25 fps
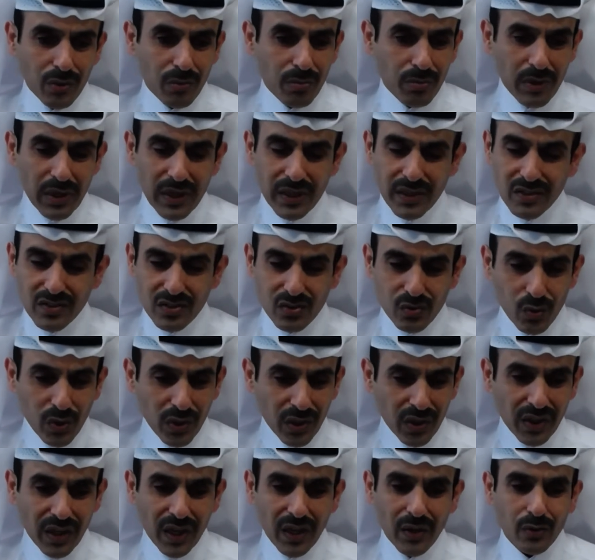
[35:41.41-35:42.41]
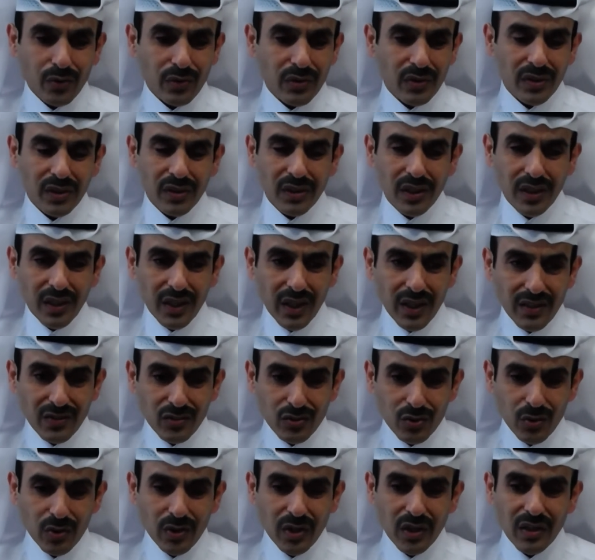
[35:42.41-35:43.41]
planes were grounded and
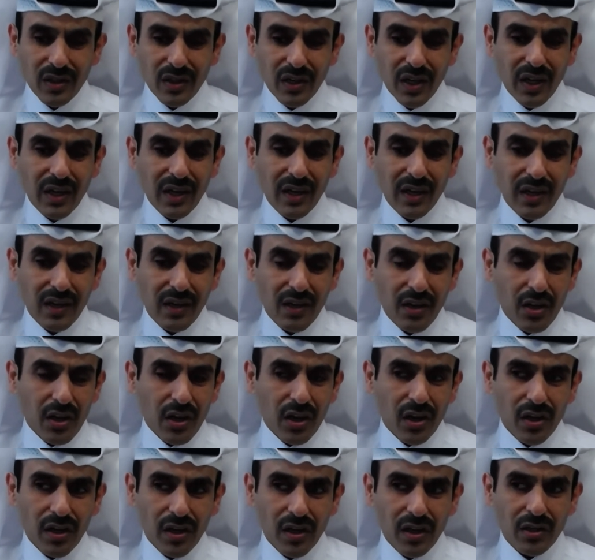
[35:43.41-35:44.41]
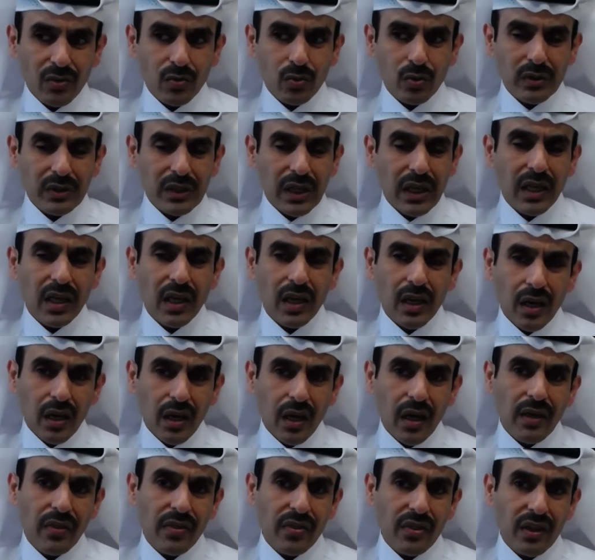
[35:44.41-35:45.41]
so on, and it will take,
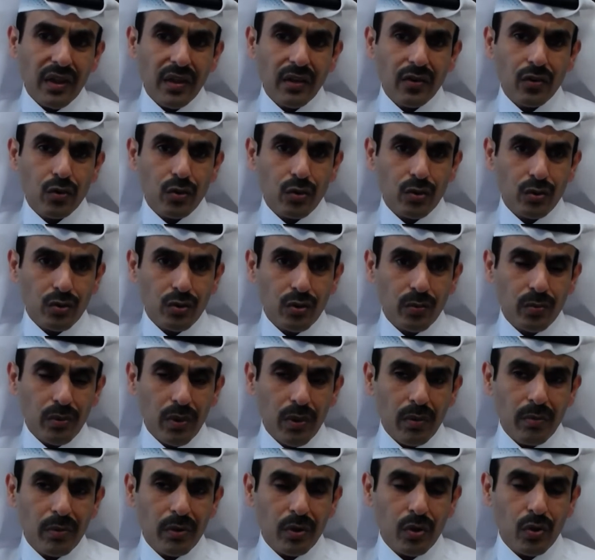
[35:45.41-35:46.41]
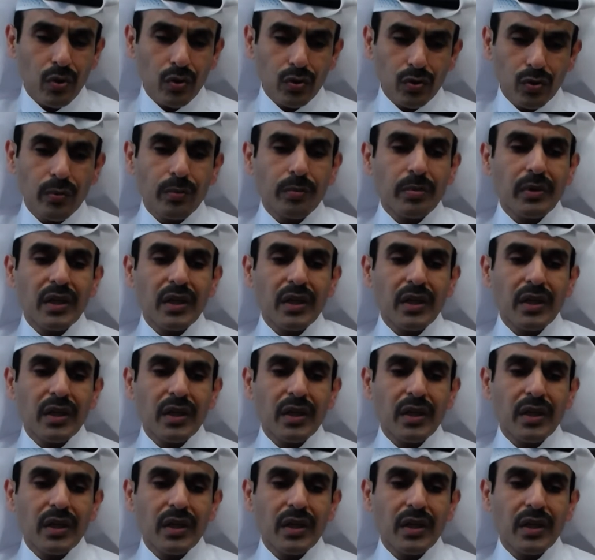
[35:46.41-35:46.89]
I think, to probably go to